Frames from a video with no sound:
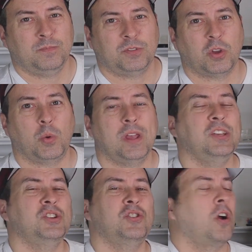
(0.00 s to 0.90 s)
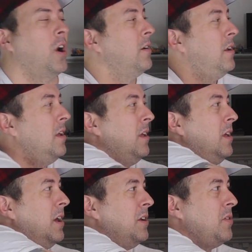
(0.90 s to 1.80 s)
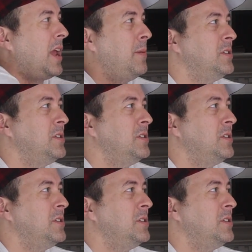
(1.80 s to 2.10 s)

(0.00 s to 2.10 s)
So Ishtar, another game.